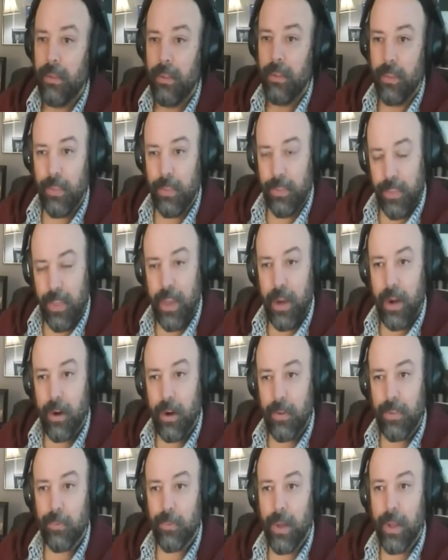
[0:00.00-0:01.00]
there,
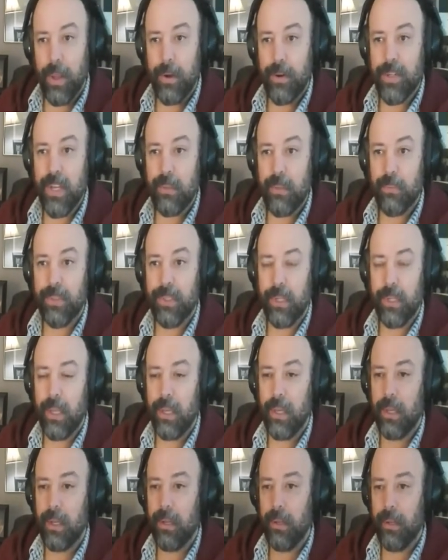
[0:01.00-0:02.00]
the writer's able to
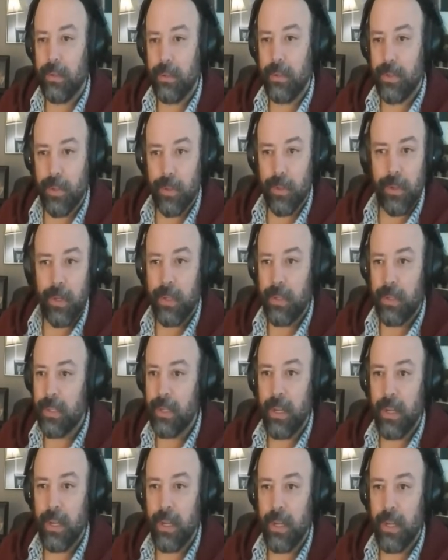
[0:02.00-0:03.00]
get certain
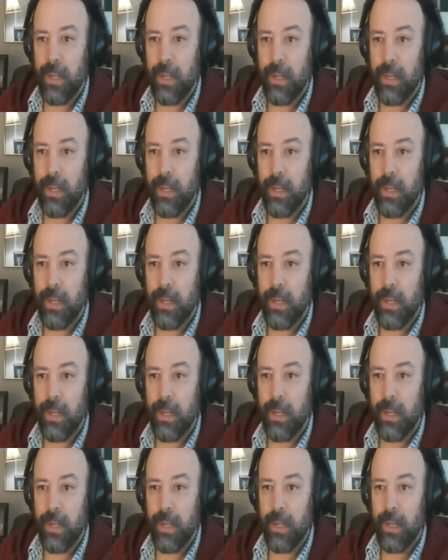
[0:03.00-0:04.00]
intonations
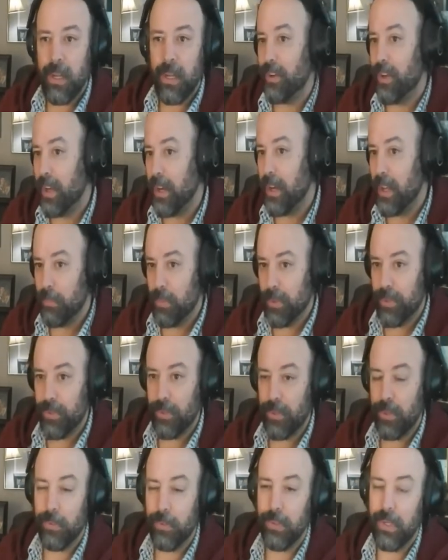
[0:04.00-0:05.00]
that they're not able to
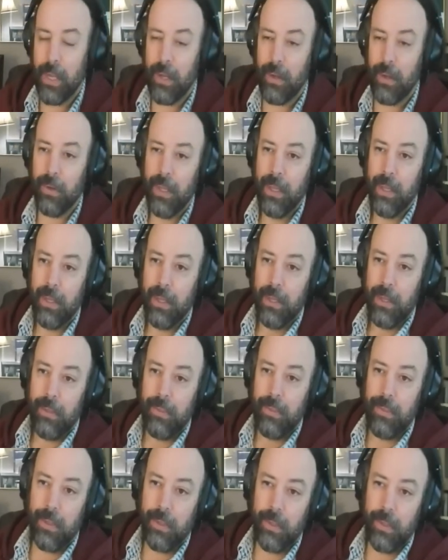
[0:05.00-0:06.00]
do. Now,
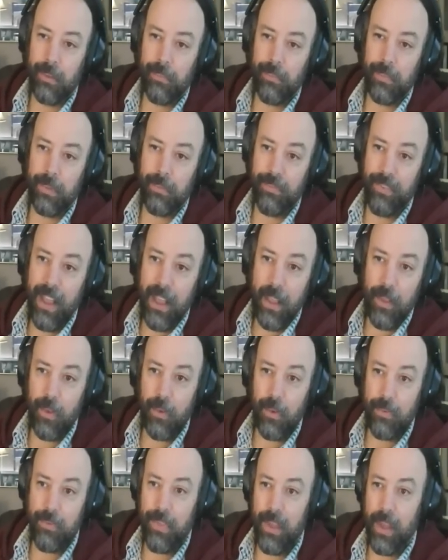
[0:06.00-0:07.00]
the
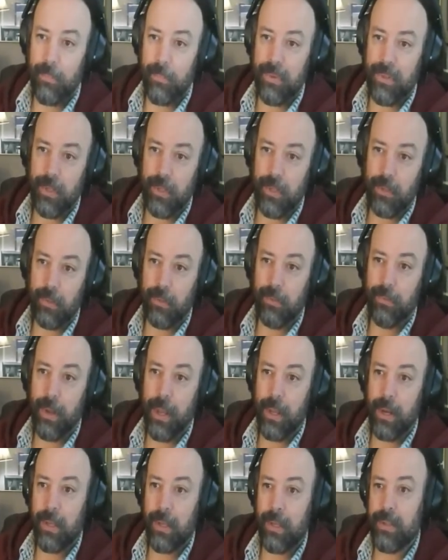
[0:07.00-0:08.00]
value of that particular
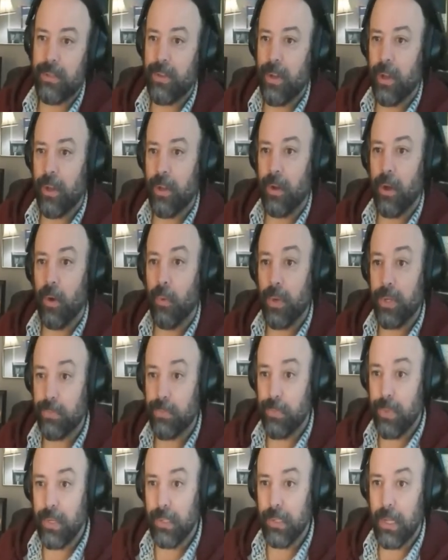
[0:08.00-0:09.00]
writing is not always
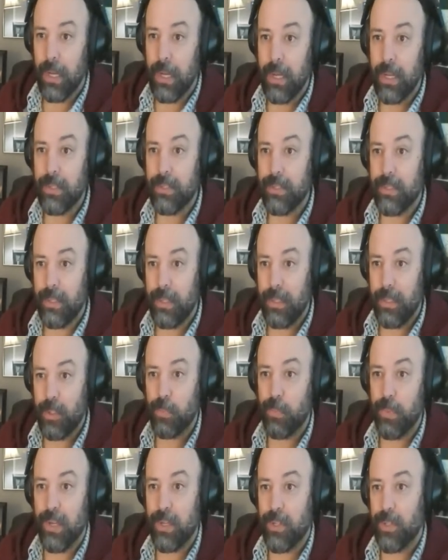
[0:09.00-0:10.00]
realized,
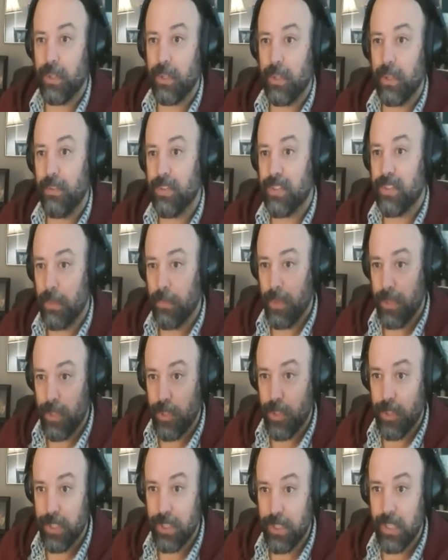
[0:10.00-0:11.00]
especially if someone's
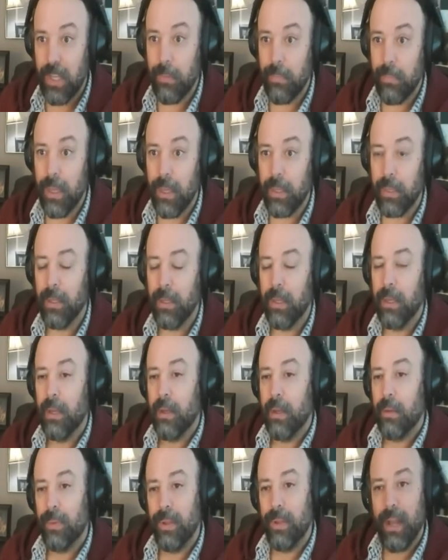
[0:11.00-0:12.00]
just skimming.
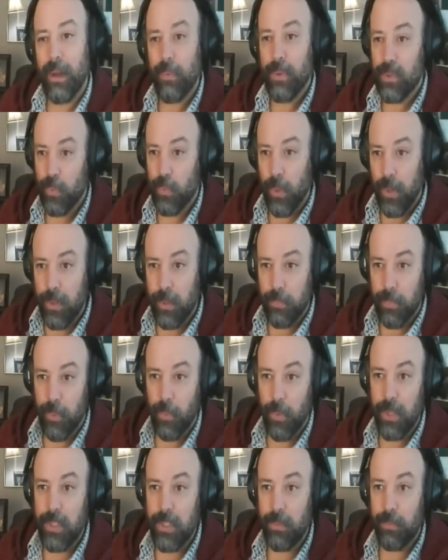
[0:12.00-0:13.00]
But that was one of the
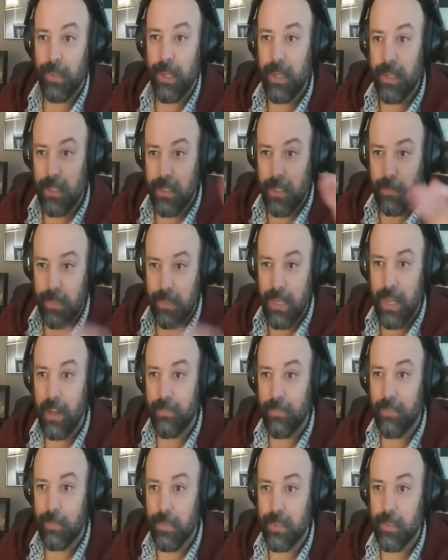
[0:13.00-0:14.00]
points of Planck's, to
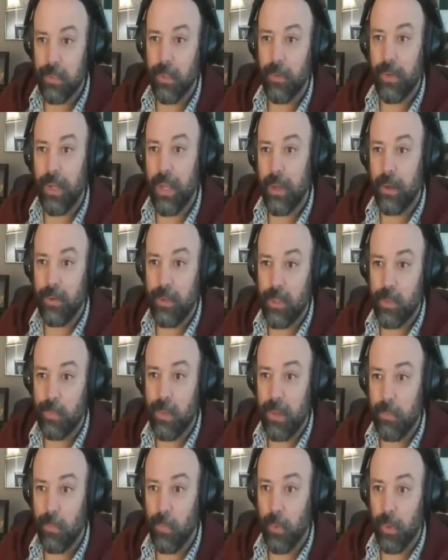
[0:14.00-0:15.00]
have them slow down and
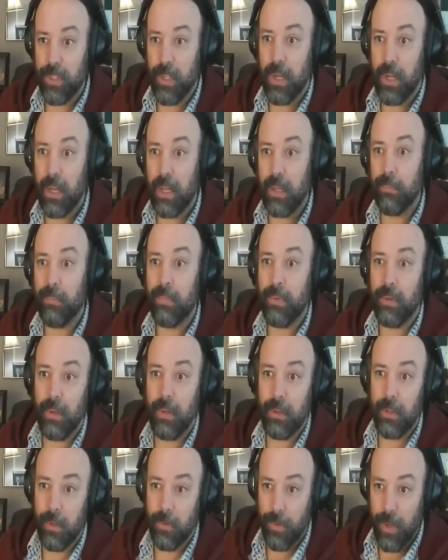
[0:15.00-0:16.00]
spend more time
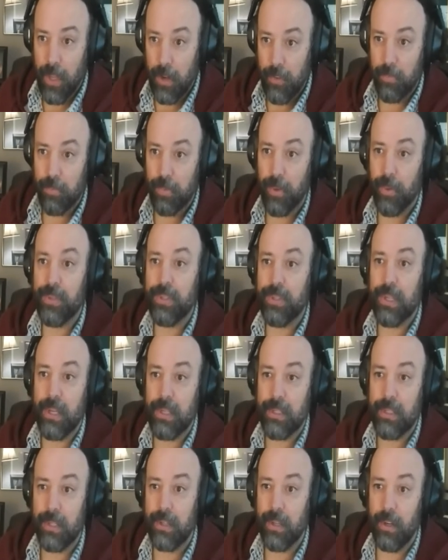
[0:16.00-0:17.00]
in the creative
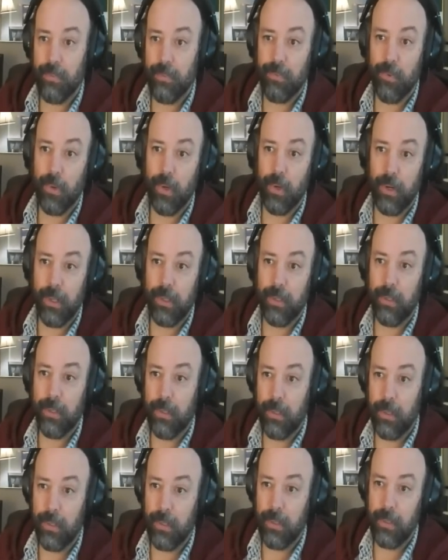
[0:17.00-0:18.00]
process, and therefore in
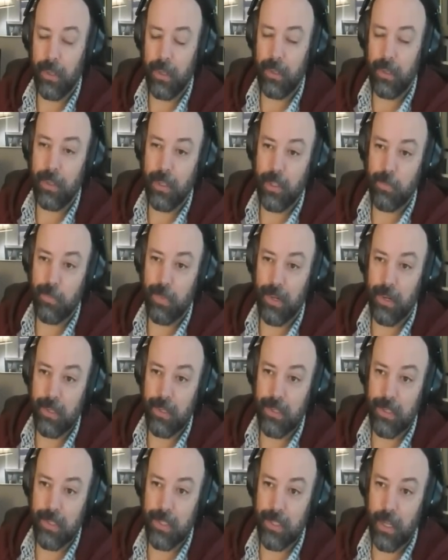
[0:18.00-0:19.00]
the
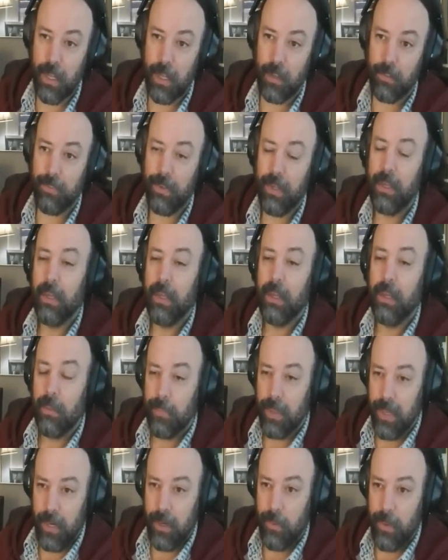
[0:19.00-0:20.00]
experience itself.
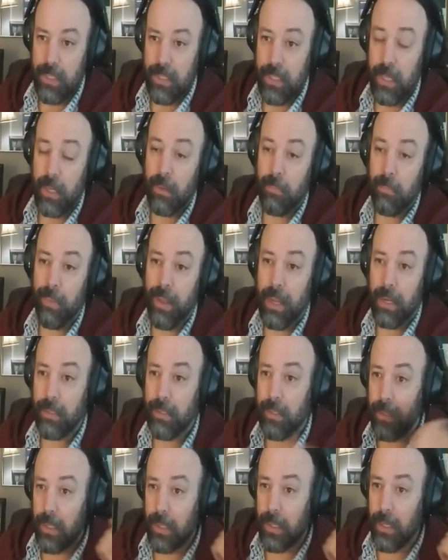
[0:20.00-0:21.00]
But anyways, getting back
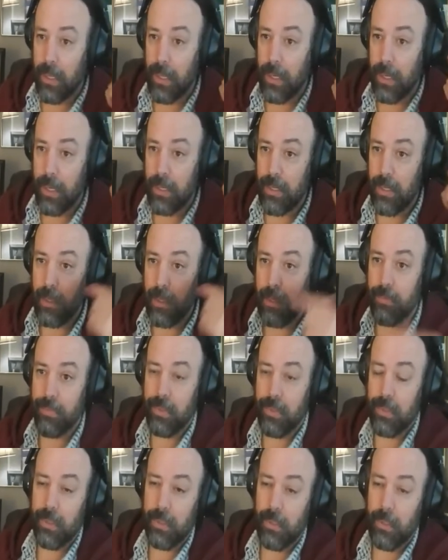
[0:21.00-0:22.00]
to the idea of
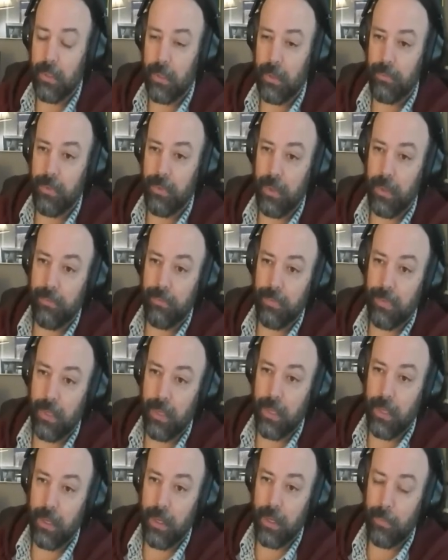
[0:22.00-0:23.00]
the
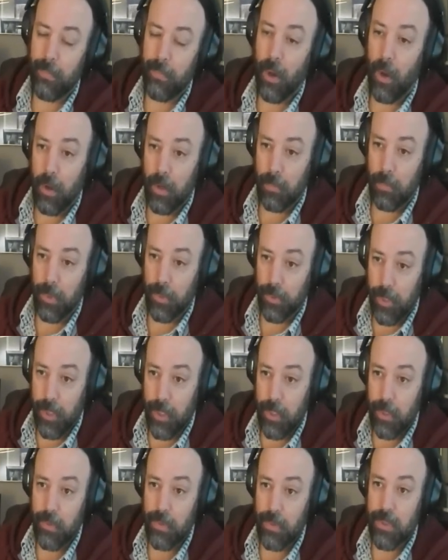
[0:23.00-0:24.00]
audible
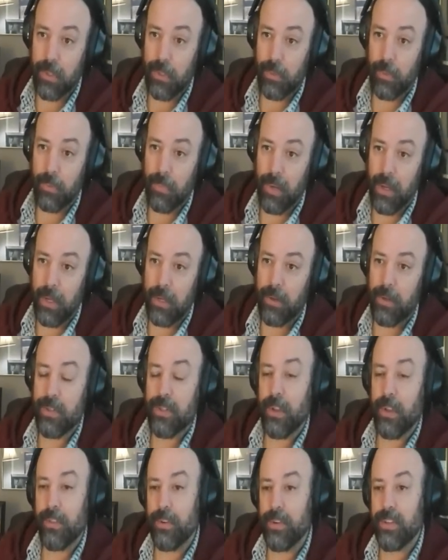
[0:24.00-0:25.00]
cues and the
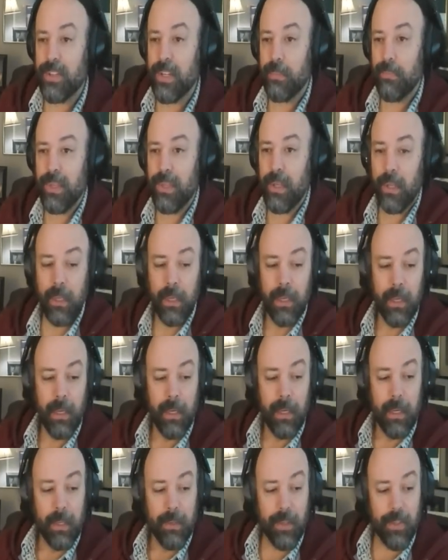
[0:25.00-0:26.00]
reminders, there's something
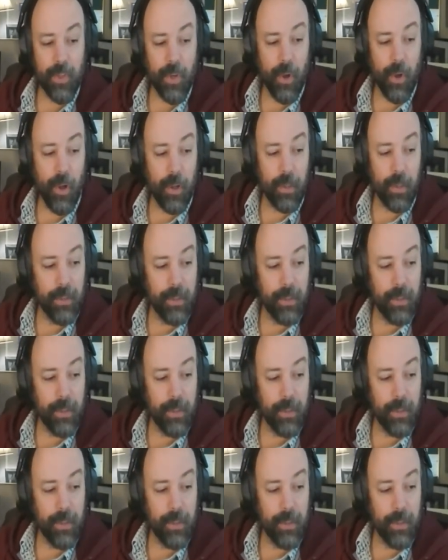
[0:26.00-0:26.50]
that's called